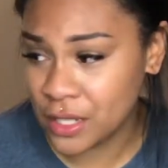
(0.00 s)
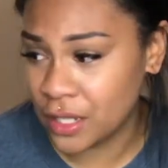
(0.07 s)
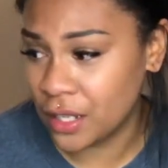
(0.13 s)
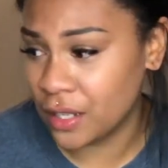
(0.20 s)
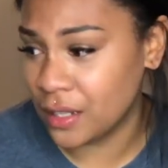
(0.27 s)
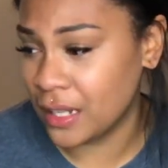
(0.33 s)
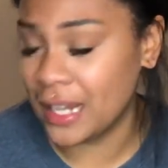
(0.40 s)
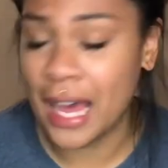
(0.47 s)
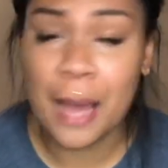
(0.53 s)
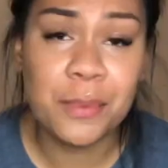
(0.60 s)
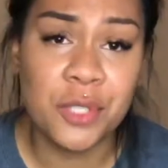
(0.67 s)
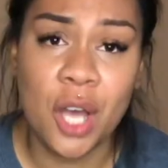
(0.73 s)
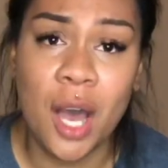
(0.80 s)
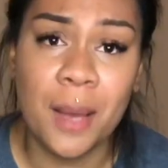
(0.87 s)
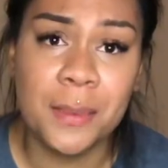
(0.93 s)
the
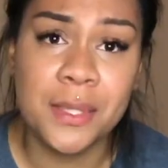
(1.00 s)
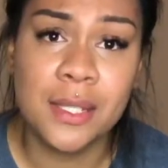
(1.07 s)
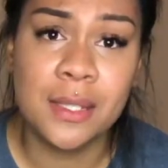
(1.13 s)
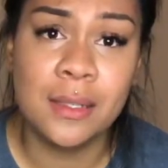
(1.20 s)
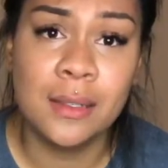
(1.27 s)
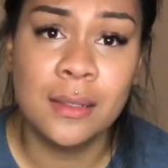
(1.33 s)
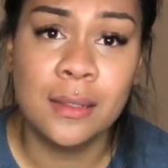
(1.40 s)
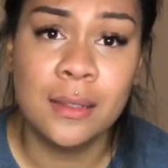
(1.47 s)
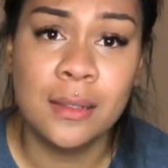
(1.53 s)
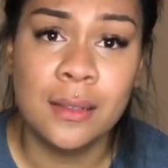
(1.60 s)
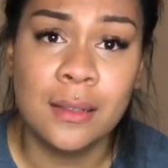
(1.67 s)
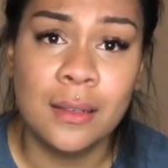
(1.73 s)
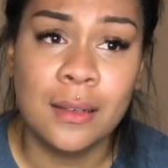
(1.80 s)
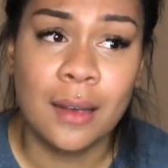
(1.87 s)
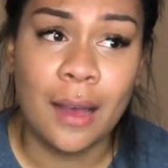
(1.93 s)
laptops,
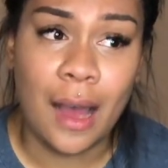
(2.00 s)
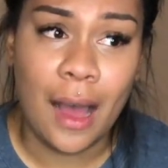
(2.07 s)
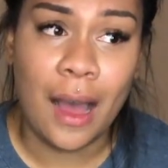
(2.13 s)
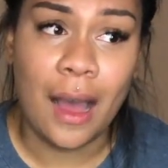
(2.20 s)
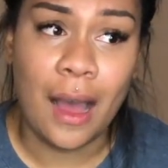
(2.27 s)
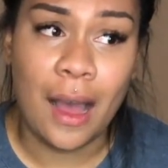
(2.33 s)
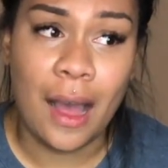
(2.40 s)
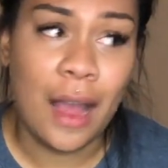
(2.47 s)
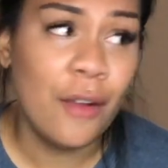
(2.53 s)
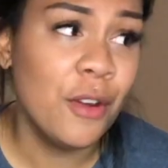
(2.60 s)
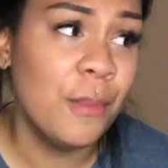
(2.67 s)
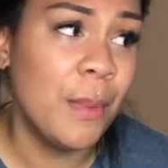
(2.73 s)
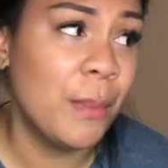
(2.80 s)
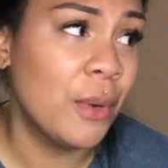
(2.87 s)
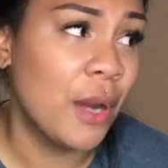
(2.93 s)
I
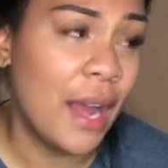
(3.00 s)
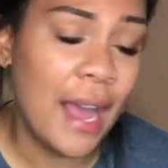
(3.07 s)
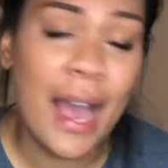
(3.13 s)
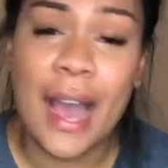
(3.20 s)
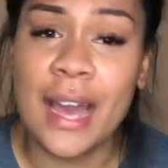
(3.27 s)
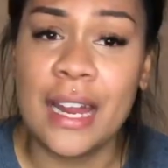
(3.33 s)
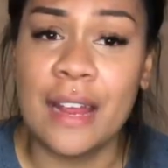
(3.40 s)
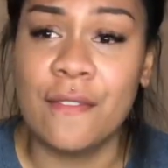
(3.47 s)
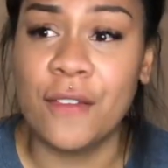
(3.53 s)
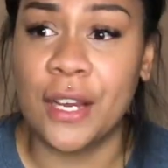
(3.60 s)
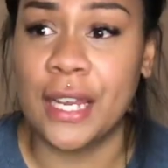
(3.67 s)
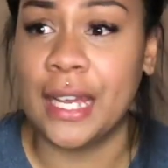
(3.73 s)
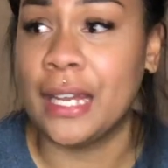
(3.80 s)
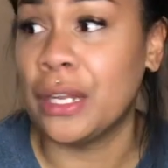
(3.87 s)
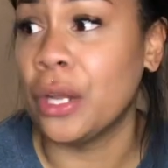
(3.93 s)
remember I had a
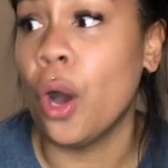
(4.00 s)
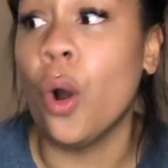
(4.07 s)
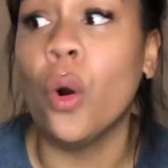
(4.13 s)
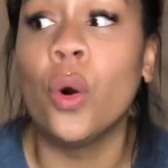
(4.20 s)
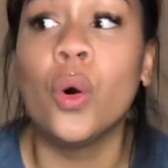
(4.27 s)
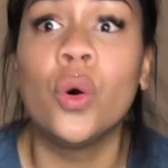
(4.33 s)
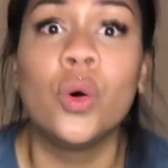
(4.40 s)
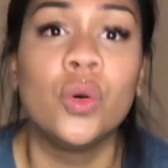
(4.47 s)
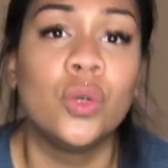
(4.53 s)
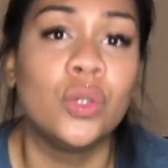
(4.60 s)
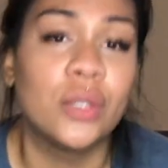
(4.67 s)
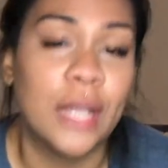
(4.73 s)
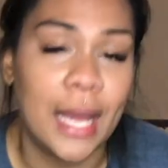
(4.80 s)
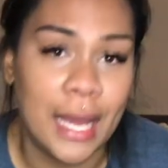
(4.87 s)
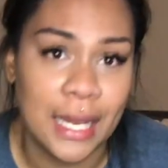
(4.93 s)
freaking
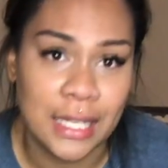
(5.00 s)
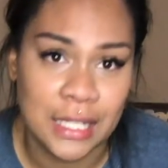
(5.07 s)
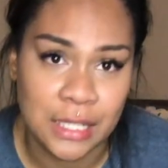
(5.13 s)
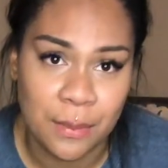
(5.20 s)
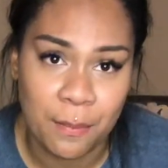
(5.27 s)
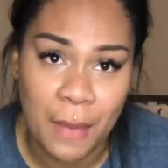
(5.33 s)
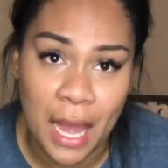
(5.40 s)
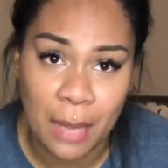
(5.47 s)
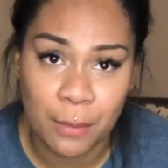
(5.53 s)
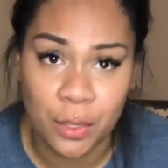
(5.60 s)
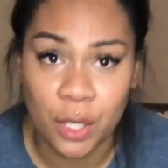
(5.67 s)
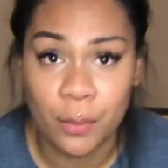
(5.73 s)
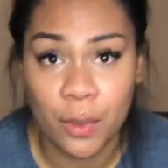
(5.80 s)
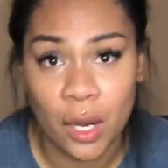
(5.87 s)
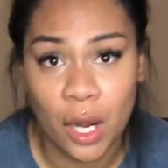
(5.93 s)
old ass
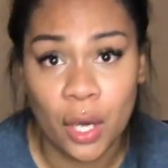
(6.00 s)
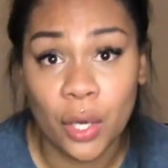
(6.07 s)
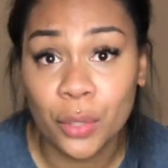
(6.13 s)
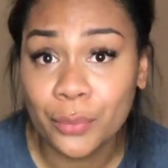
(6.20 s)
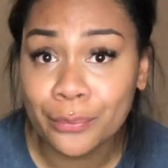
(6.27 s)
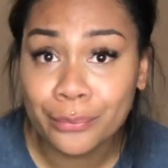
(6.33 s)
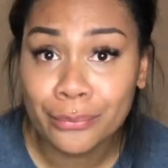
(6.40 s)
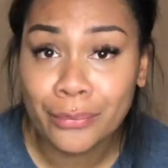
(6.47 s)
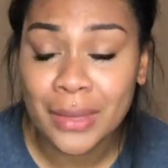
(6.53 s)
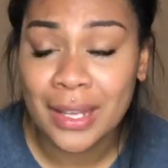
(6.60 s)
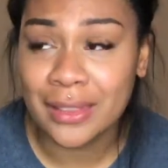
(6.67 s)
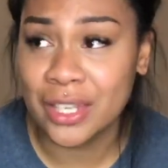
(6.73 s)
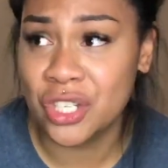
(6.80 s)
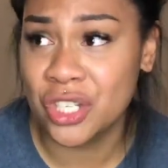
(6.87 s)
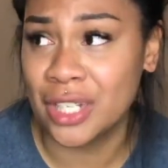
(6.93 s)
MacBook Pro.
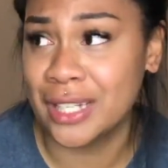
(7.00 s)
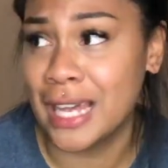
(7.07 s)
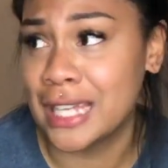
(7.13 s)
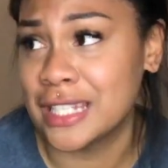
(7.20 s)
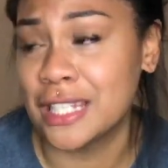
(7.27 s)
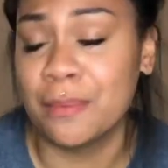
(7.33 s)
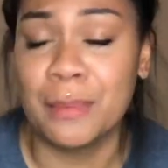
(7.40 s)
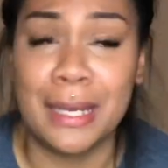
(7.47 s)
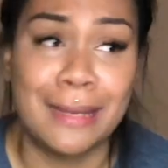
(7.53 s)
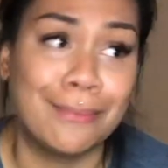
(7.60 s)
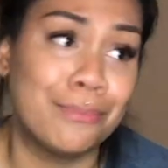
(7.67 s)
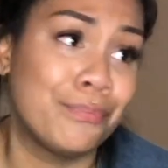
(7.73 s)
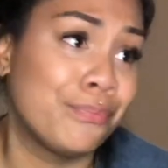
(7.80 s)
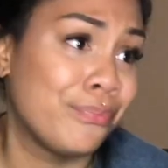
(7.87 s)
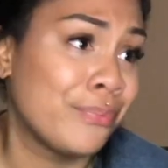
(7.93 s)
That shit lasted me
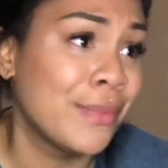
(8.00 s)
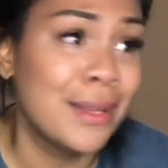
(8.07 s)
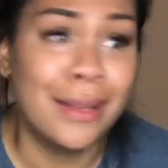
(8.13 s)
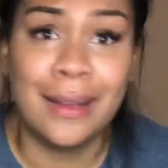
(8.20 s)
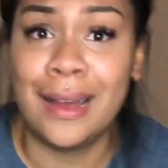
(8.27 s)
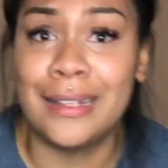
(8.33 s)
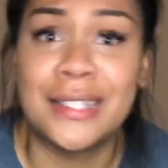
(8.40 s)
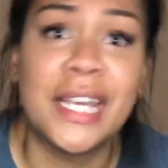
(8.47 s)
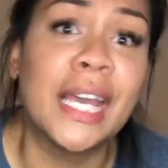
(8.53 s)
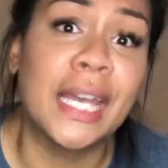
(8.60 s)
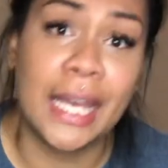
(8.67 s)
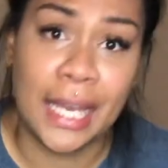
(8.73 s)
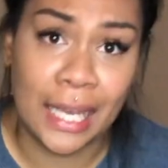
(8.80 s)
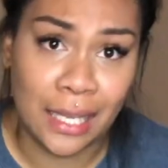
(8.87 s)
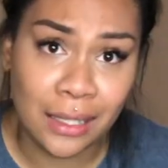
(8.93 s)
a
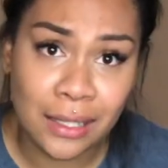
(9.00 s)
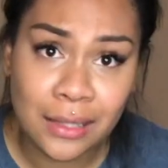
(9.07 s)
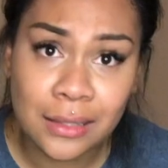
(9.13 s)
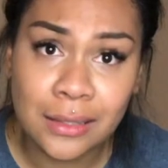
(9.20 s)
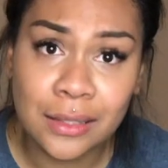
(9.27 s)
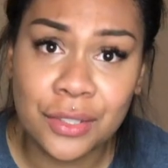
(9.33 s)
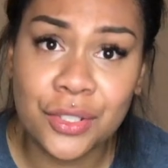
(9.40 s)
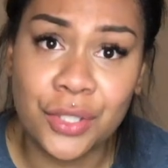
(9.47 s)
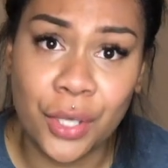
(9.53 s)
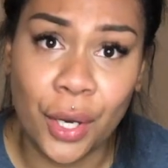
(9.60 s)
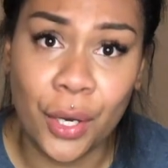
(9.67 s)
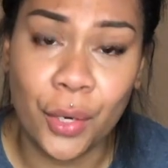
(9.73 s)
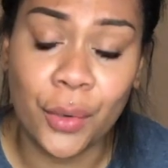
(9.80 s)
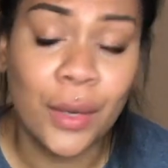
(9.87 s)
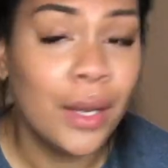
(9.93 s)
decade.
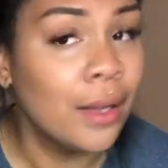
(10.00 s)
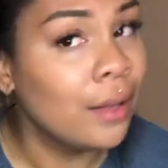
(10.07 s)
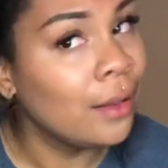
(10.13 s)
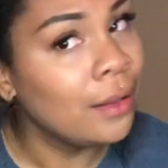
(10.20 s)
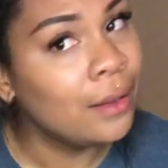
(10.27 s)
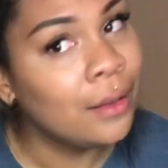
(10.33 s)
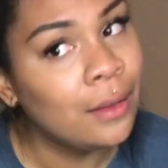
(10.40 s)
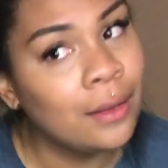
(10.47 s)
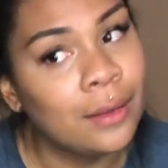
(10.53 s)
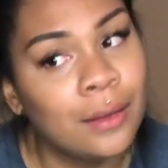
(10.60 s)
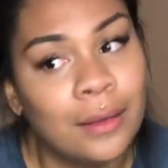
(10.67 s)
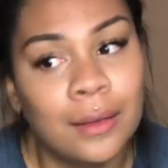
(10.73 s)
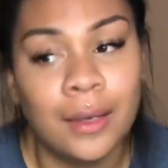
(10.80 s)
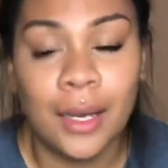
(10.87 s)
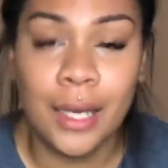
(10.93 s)
So
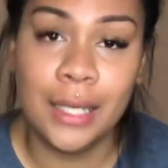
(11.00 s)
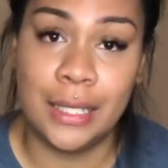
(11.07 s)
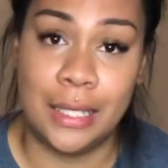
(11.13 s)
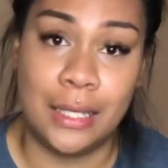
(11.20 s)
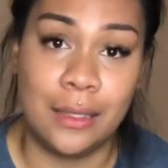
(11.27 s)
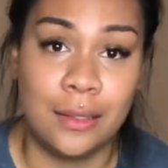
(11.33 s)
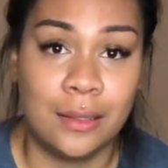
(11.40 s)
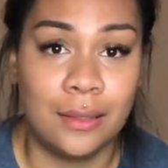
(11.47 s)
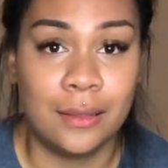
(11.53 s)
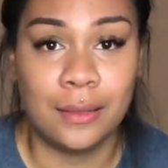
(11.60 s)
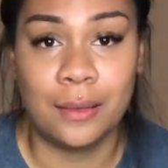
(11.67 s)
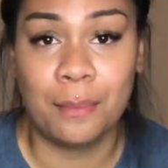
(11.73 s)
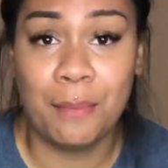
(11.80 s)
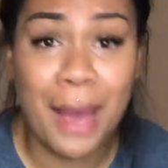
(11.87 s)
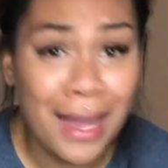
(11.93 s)
honey,
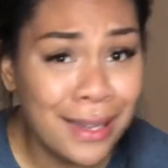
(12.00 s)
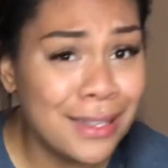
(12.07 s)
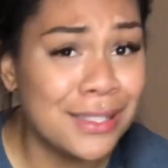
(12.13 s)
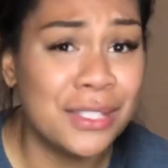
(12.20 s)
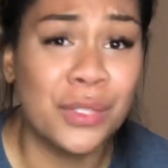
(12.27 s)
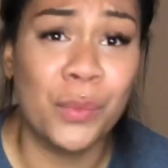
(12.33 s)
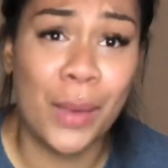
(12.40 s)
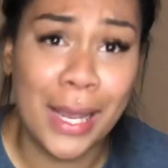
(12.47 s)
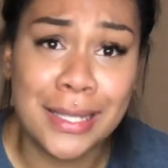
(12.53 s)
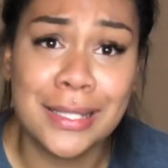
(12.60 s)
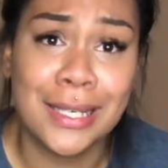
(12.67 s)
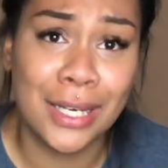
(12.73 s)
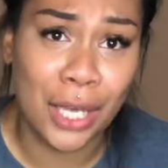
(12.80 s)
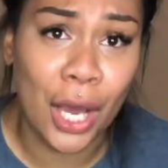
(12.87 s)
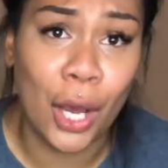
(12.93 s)
Mac is the way
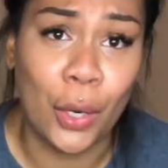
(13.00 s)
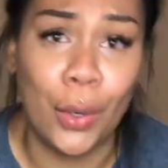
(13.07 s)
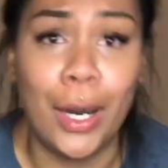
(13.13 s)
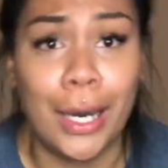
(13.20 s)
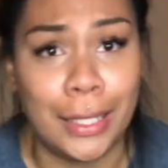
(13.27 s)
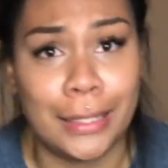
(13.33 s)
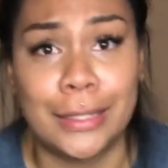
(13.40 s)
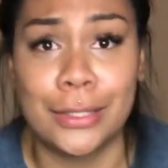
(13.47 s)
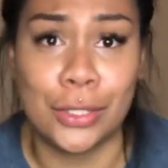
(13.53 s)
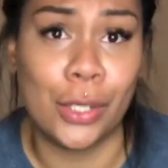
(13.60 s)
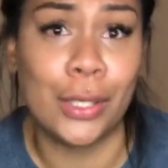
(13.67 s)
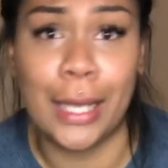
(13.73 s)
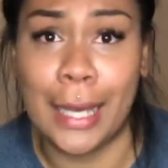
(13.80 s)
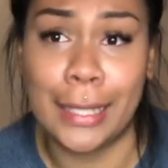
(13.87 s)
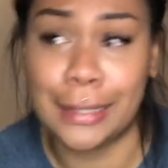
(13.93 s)
to go, honey. So
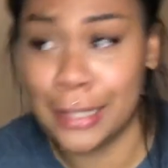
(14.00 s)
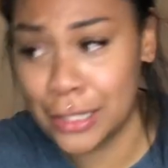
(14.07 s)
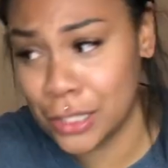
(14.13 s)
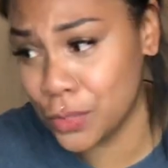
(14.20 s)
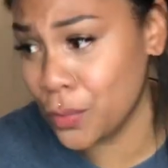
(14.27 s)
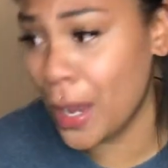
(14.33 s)
like, this is